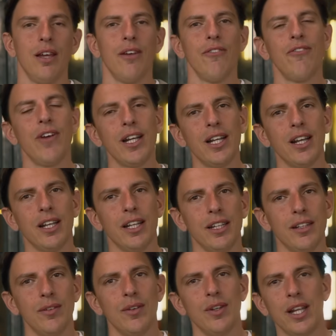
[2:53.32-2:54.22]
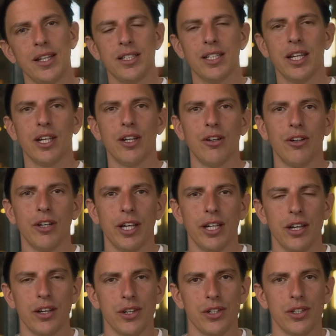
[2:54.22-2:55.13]
Finally, let's take a look
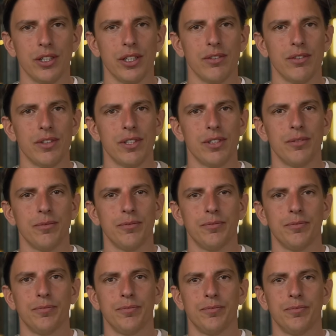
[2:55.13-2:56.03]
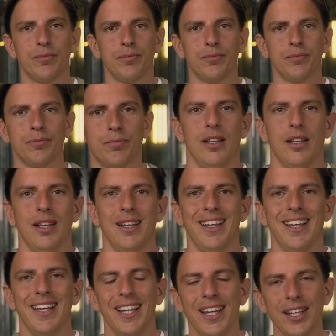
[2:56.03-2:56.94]
at initiatives.
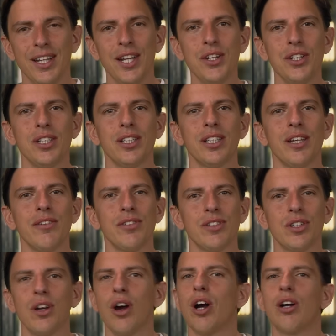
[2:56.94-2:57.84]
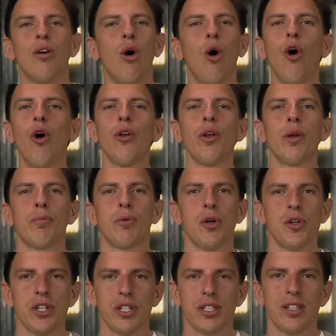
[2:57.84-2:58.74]
Initiatives are all the
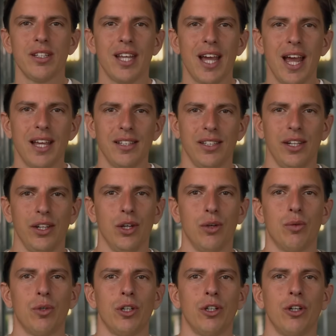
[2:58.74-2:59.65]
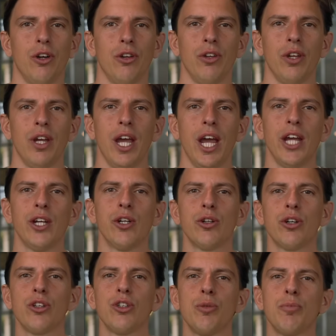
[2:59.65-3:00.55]
projects and tasks that you work on in
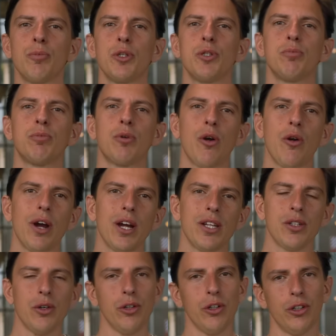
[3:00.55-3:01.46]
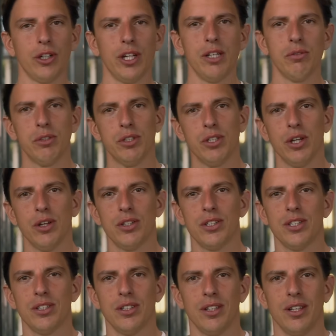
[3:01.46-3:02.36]
order to push progress on your key
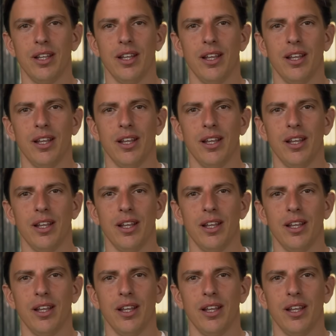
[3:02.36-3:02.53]
results.